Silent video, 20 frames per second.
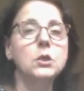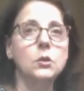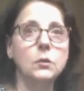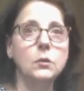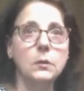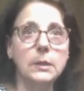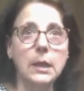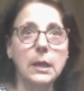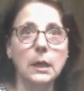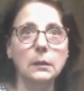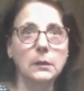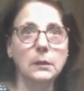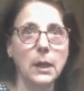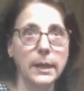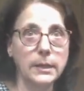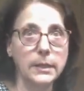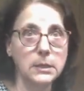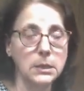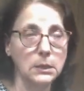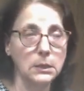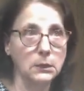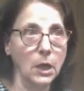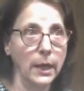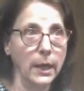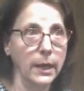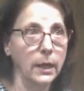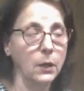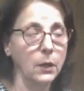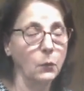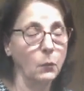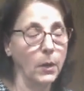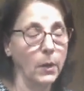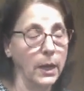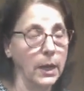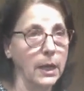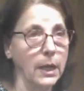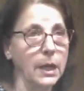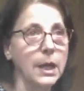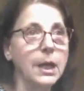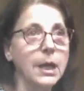So you get like to like,
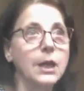right?